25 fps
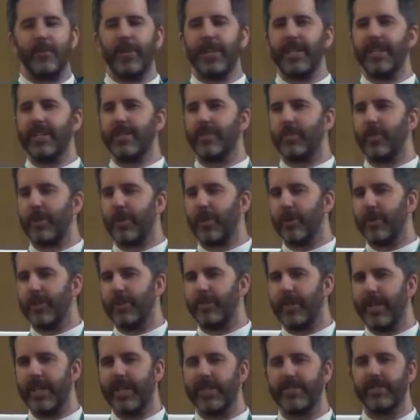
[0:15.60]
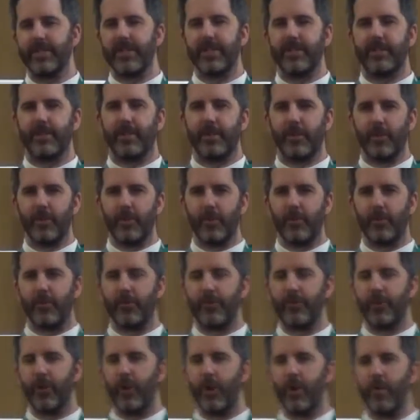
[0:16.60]
readings we're going to be listening to
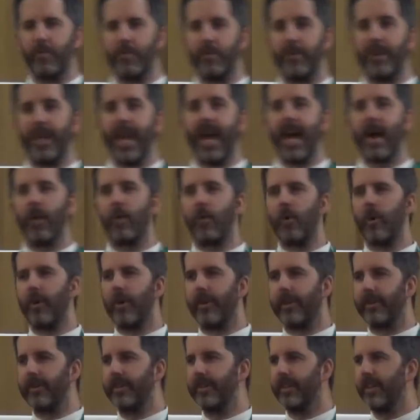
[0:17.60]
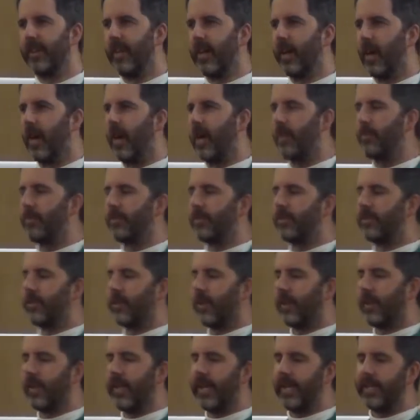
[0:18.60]
from now on up until
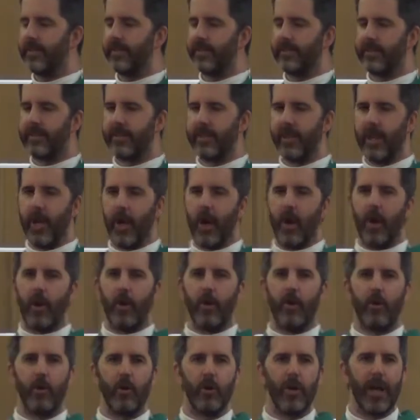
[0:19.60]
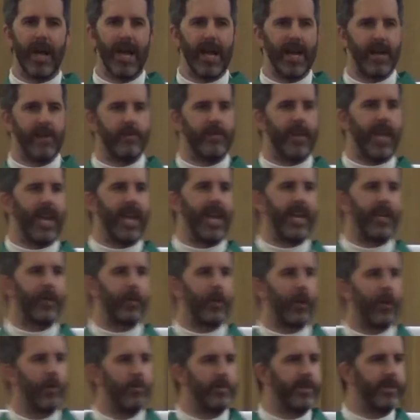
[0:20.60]
Lent all have a
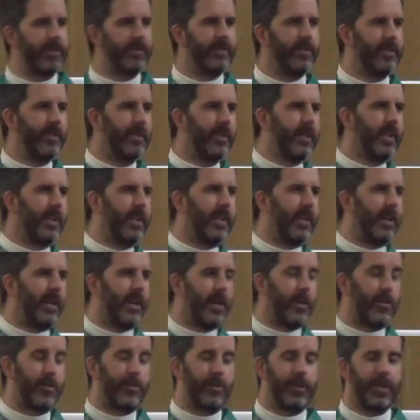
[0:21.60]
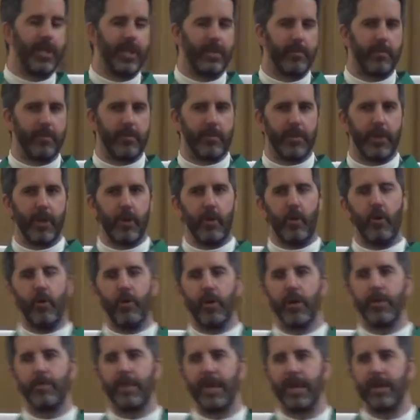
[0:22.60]
common theme. They're
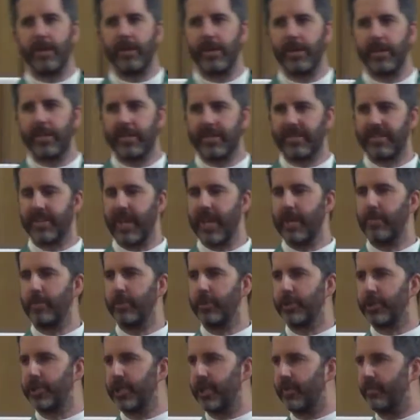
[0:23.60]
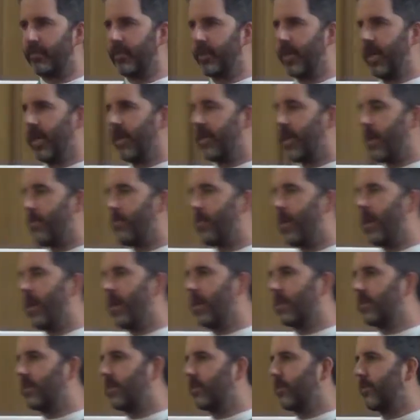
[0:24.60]
all about discipleship. They're
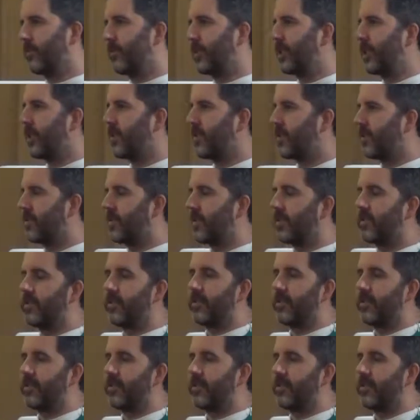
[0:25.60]
part of Jesus'